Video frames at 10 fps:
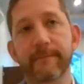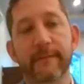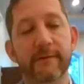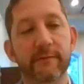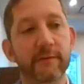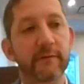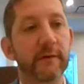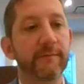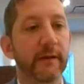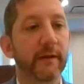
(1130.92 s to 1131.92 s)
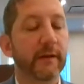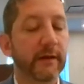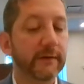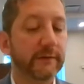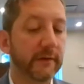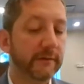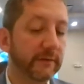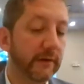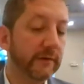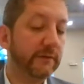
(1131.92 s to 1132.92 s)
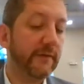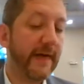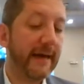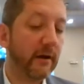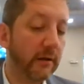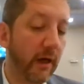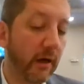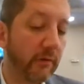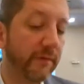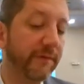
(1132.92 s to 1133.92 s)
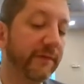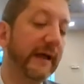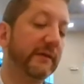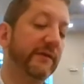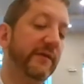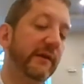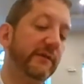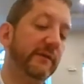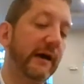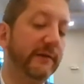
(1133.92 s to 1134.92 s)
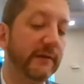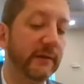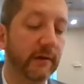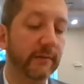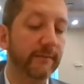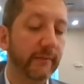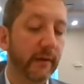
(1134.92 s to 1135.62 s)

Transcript: Right. So it's that halacha reflects this idea